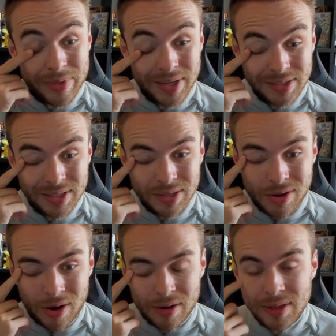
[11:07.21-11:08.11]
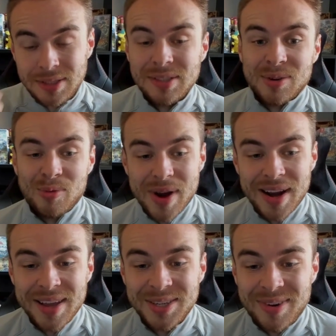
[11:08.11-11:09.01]
This is a
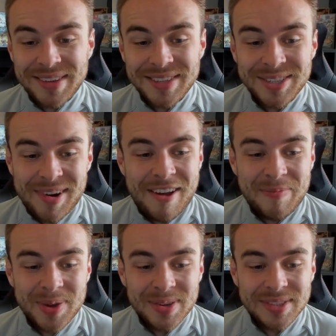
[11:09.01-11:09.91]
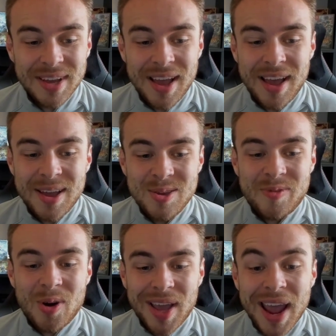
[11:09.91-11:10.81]
really interesting draft because
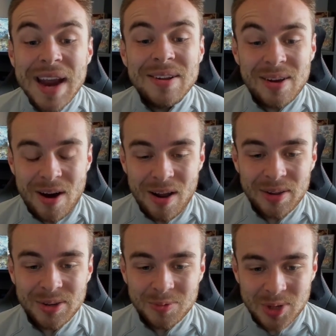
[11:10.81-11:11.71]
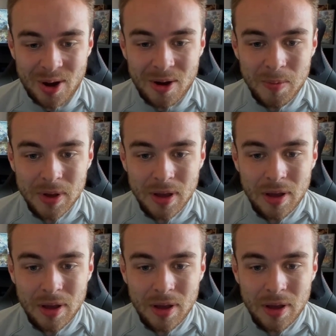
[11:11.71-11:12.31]
you've got Kane and Haaland up top,